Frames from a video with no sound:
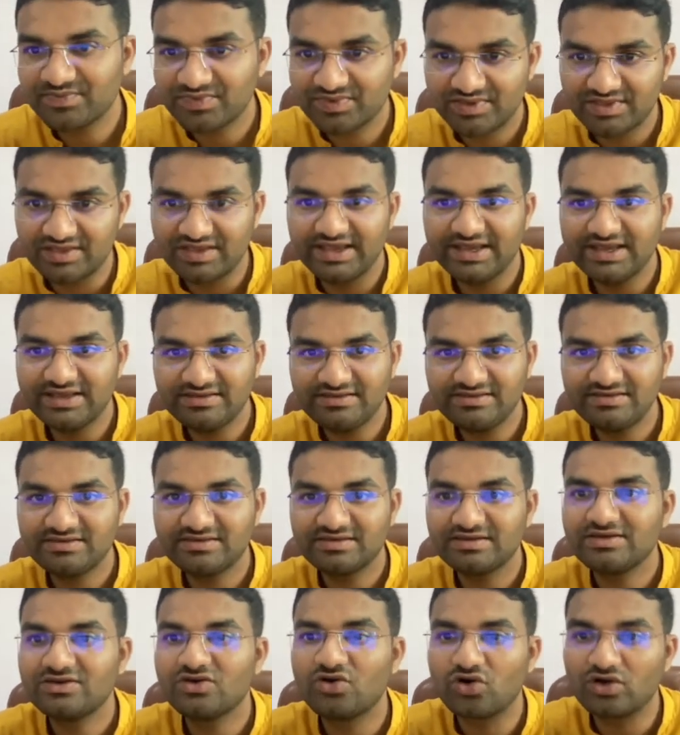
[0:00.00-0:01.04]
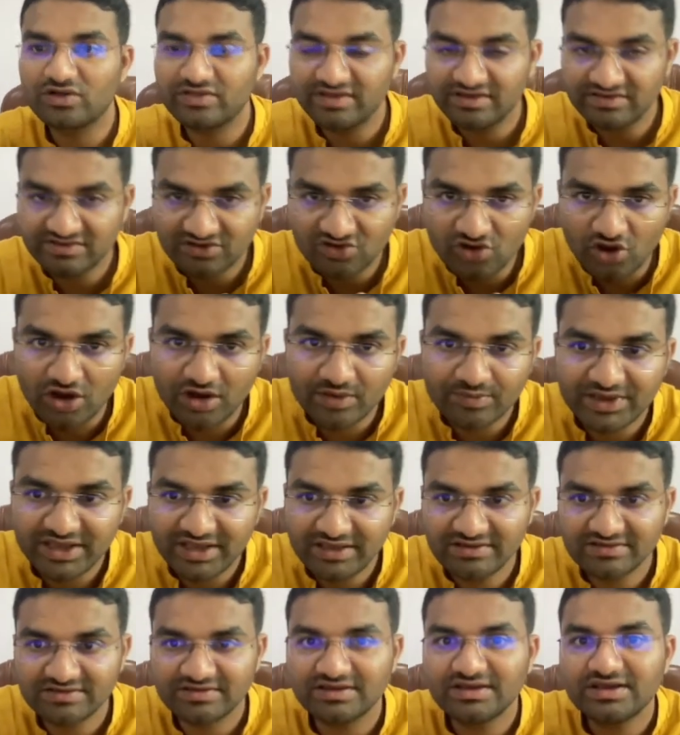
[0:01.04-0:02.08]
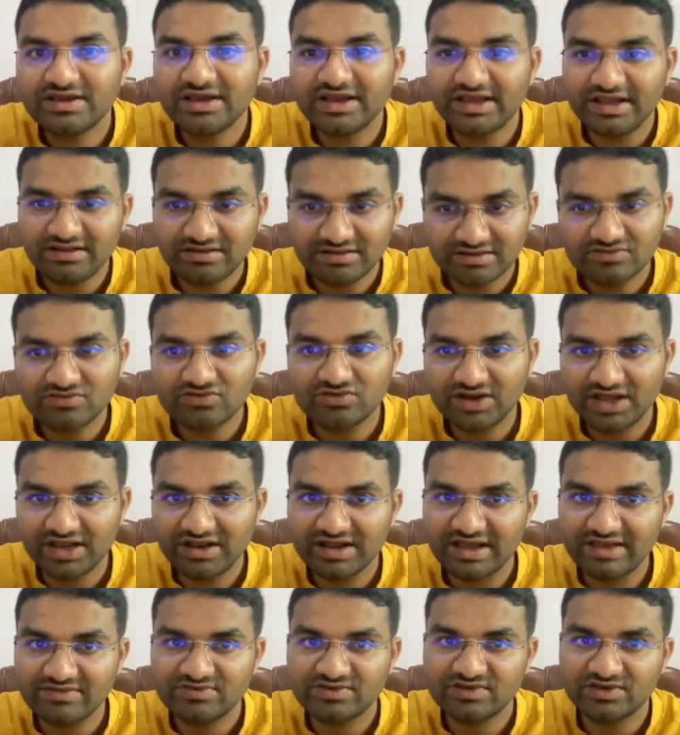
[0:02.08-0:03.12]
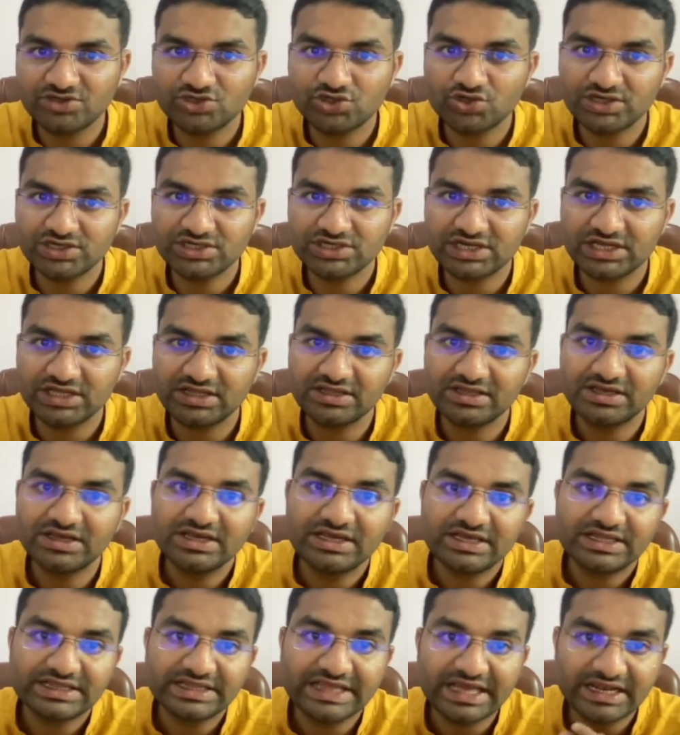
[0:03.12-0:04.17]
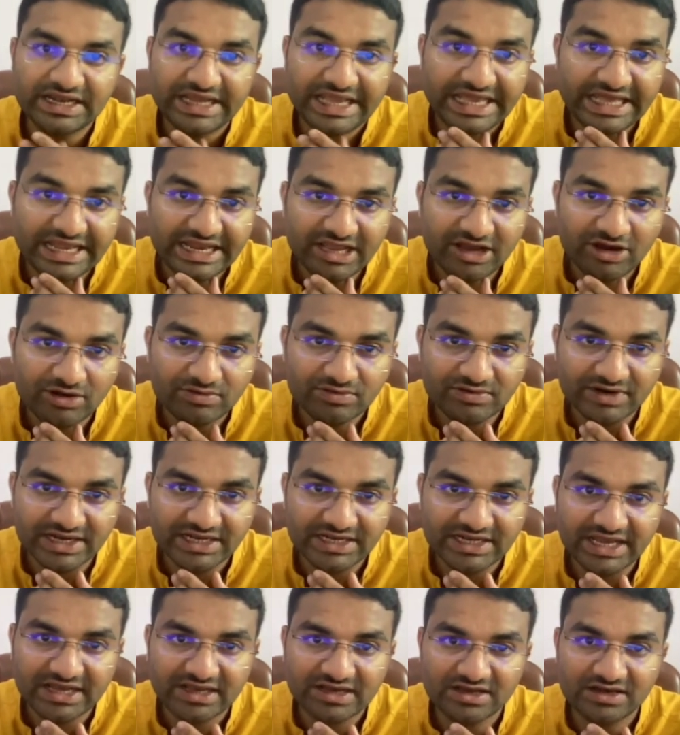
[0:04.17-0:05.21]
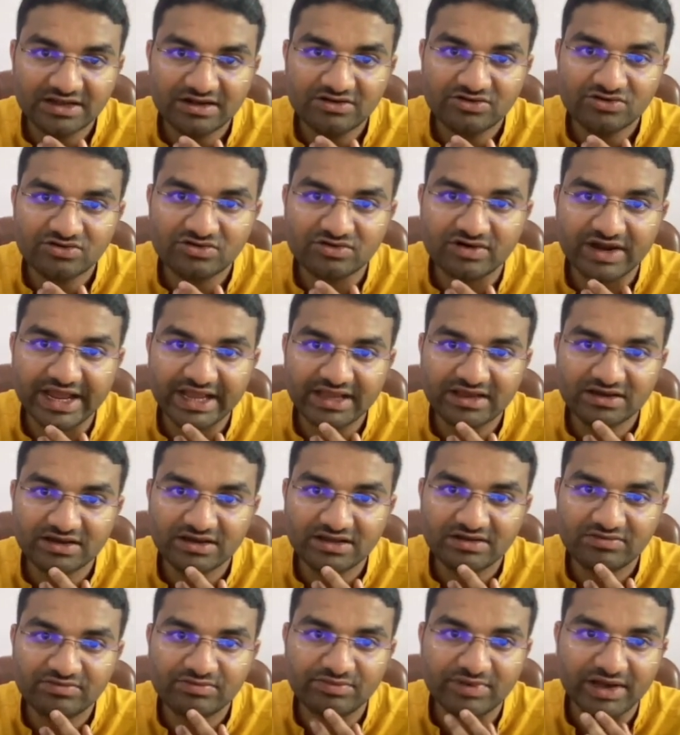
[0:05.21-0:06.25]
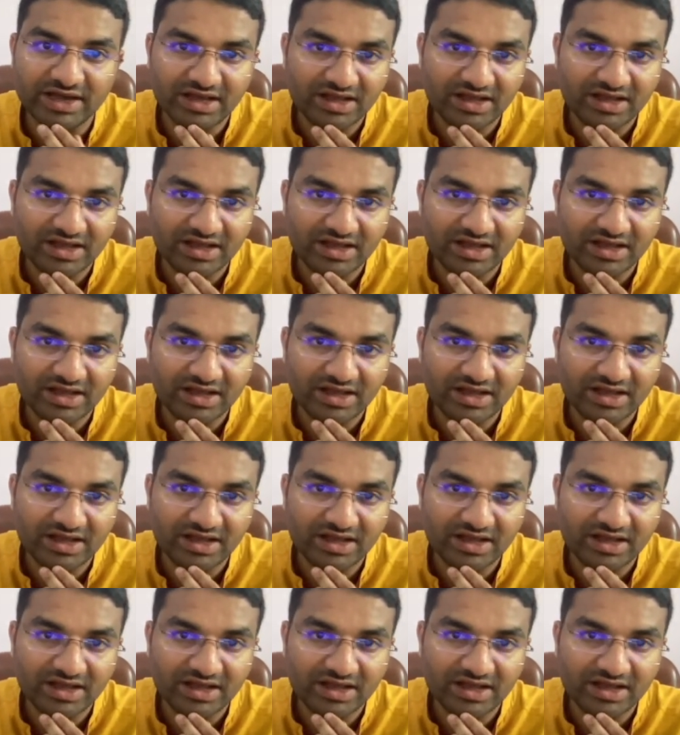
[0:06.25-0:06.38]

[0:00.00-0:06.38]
things or these topics in real life situation, then area of rectangle, triangle,